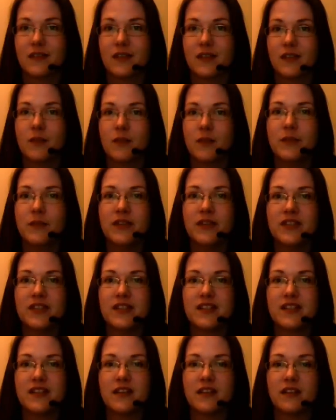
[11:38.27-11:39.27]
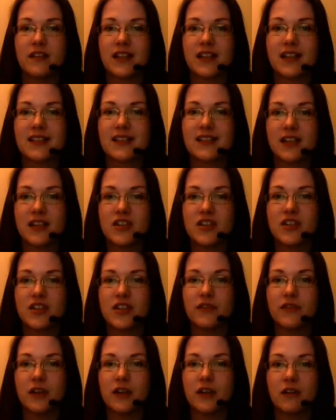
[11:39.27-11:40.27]
Computers are an extension
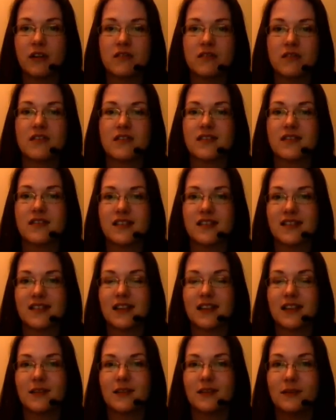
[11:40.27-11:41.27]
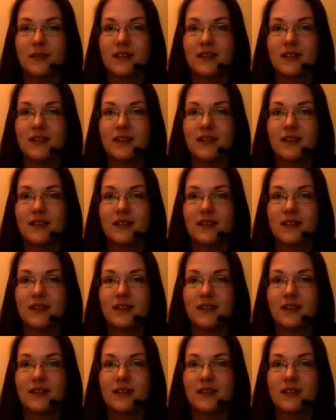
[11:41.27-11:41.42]
of our consciousness now.